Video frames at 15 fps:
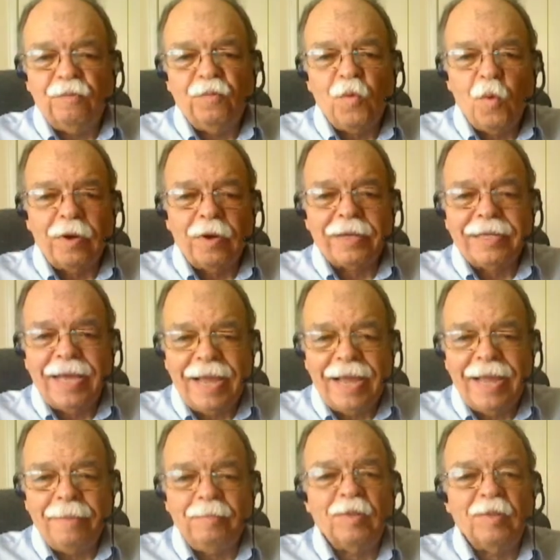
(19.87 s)
four
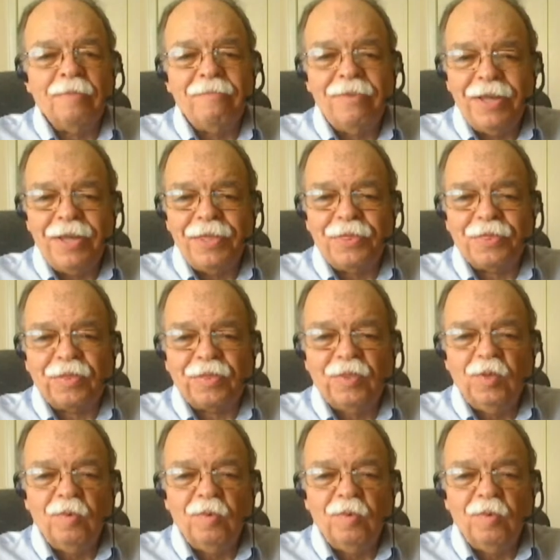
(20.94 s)
times a month